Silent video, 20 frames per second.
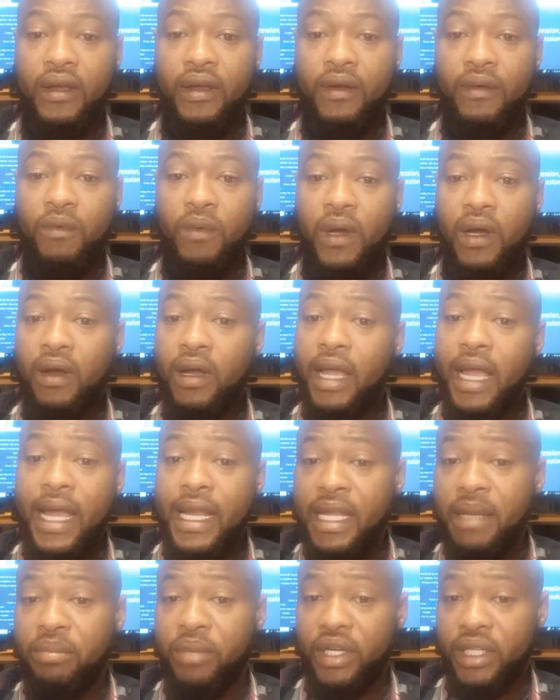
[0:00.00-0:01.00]
Well,
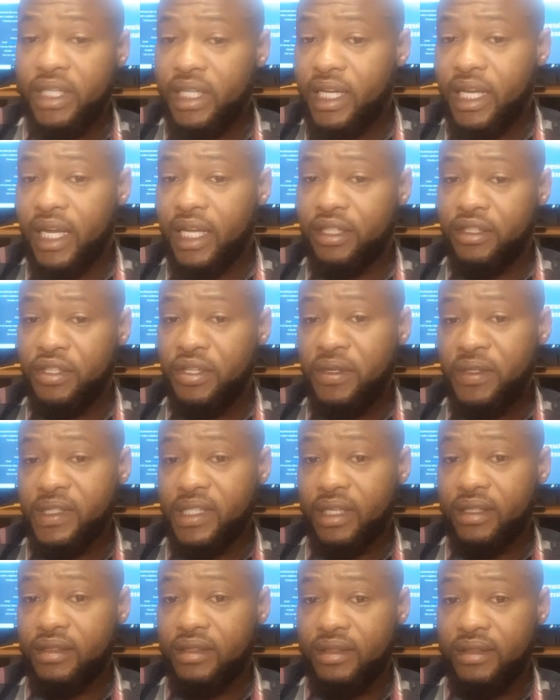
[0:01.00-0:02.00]
anybody can use
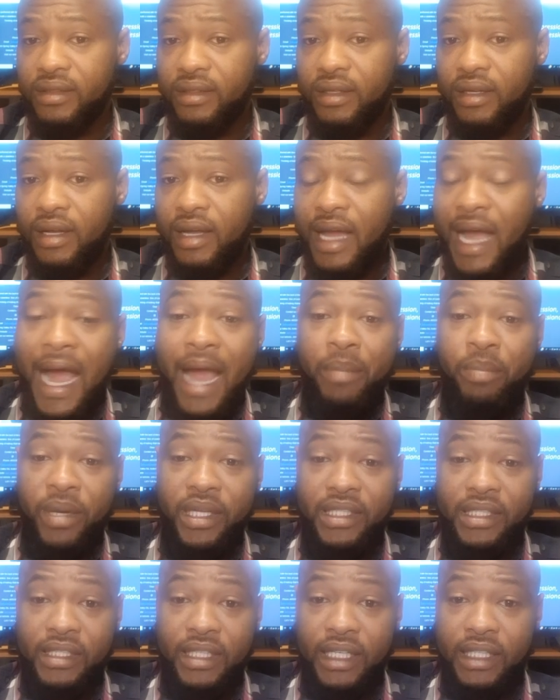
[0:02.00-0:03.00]
it. I
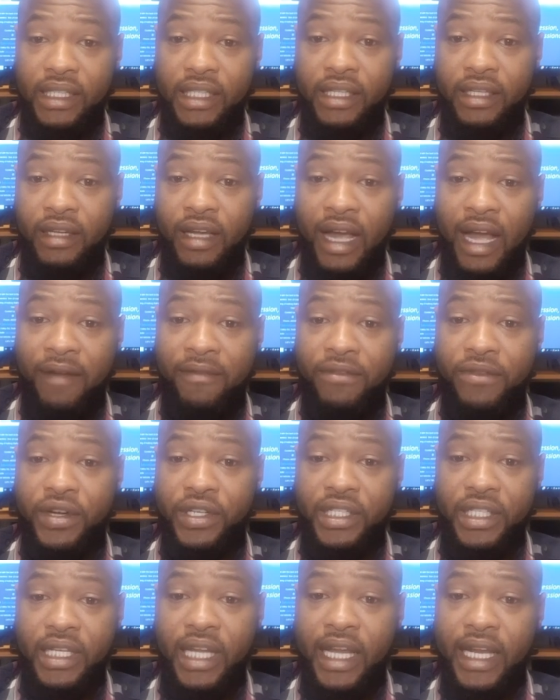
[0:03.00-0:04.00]
personally have
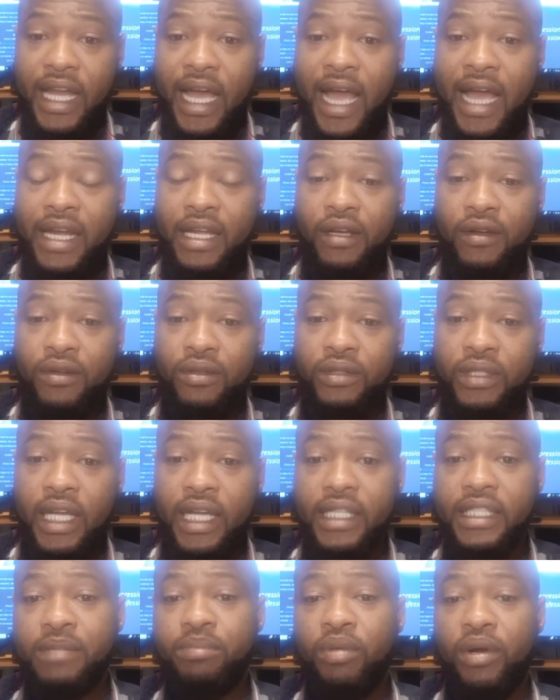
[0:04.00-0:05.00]
written an article
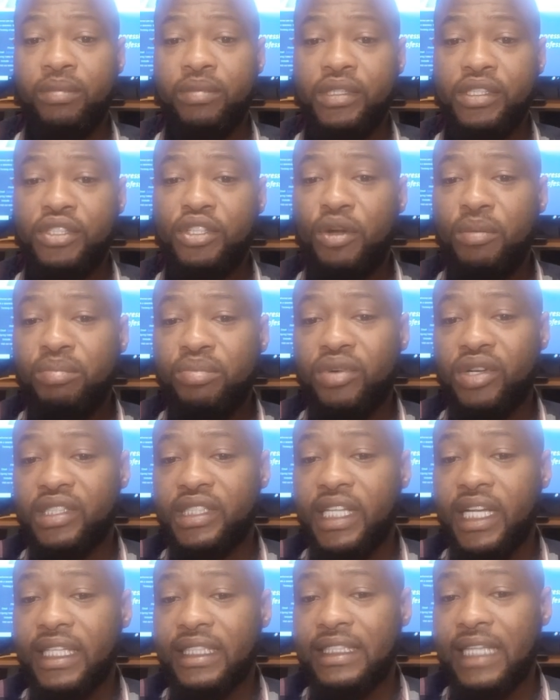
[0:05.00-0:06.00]
that is published on
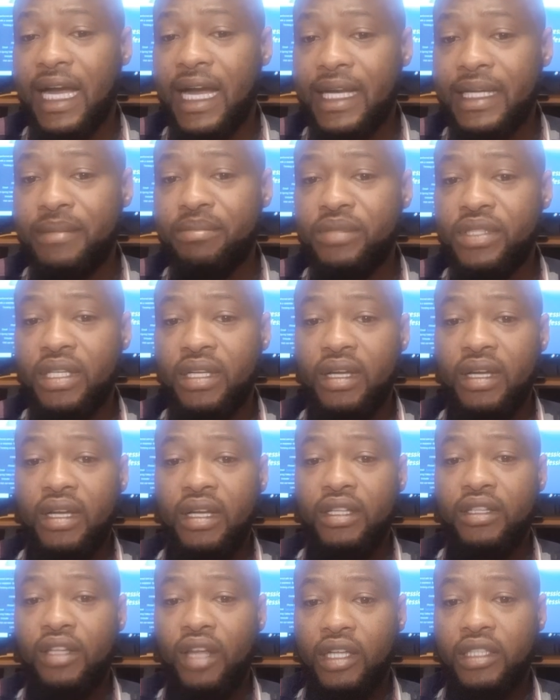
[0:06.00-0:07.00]

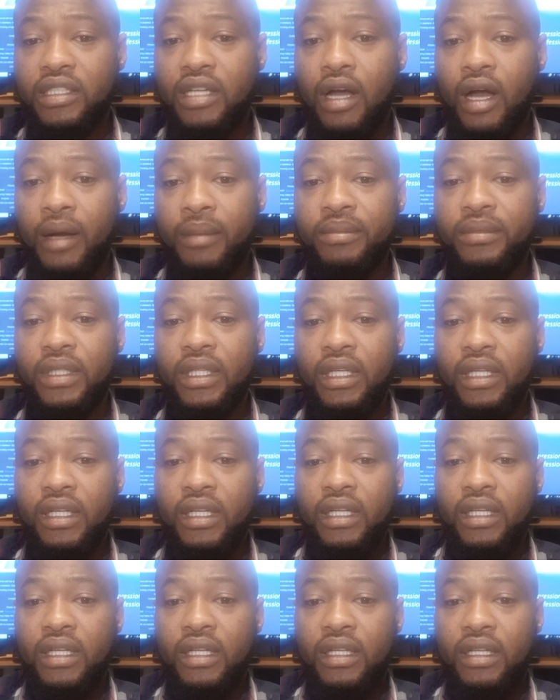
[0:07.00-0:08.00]
projecttimes.com
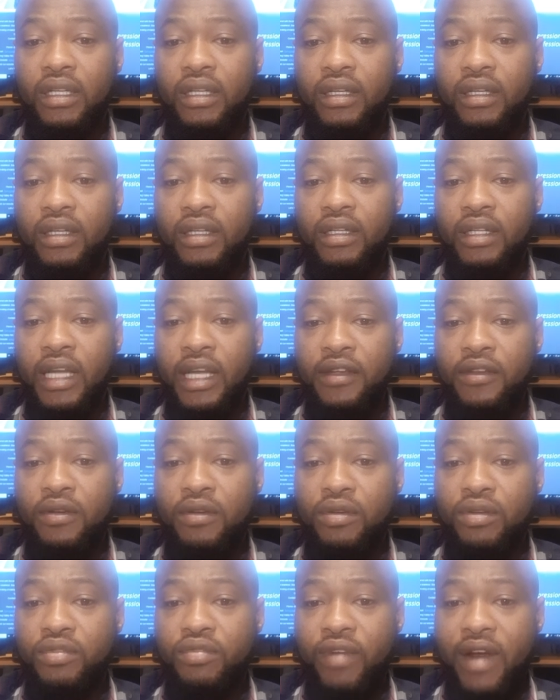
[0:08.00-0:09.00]
that you
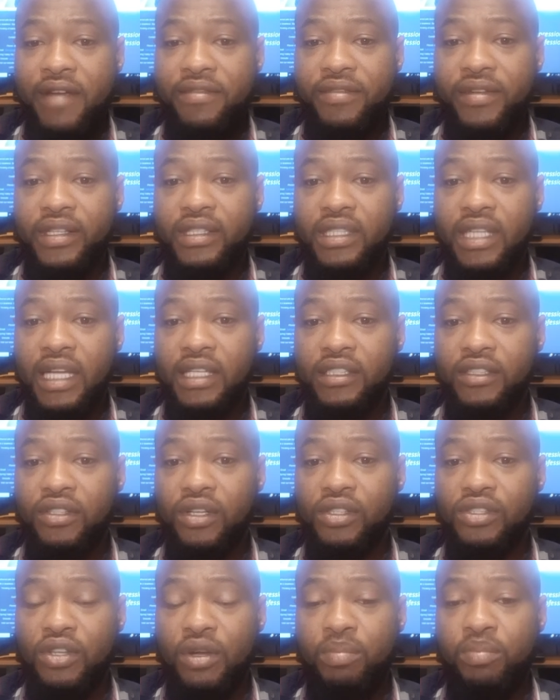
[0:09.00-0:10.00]
could reference and is
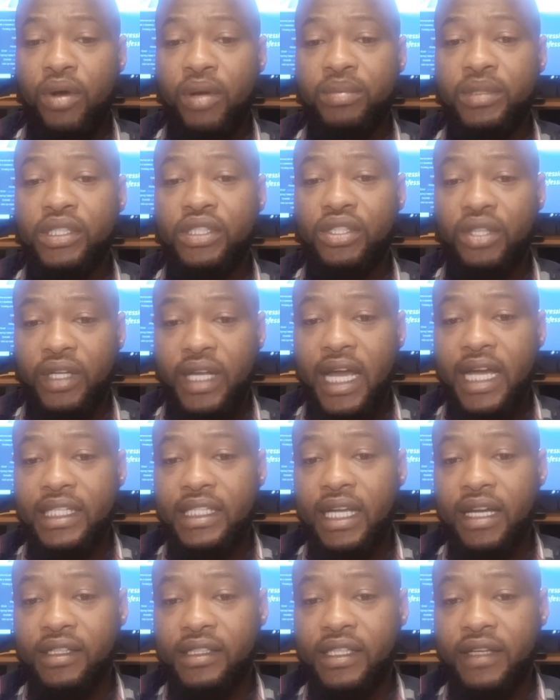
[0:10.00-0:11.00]
also published on
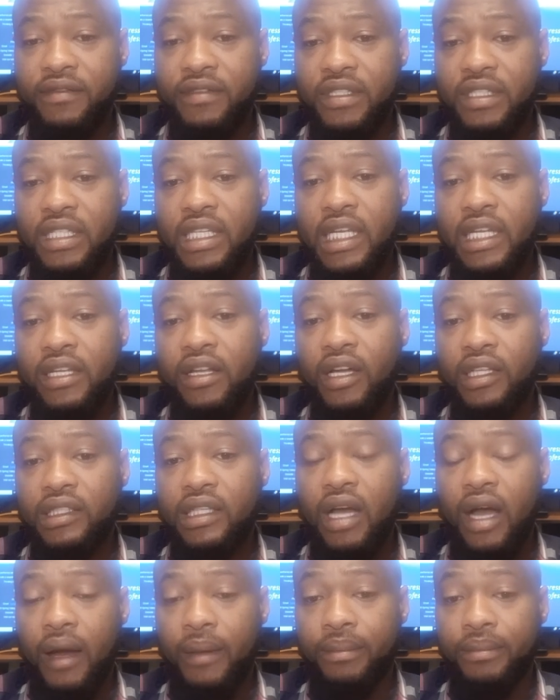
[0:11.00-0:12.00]

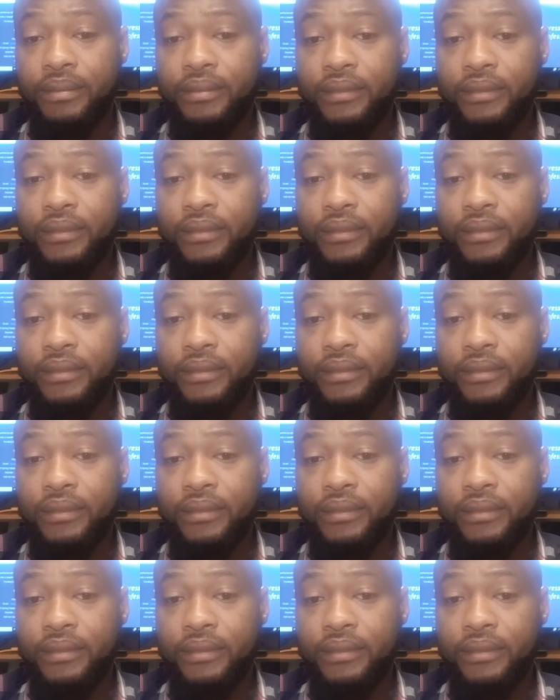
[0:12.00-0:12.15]
Agileseventeen.com.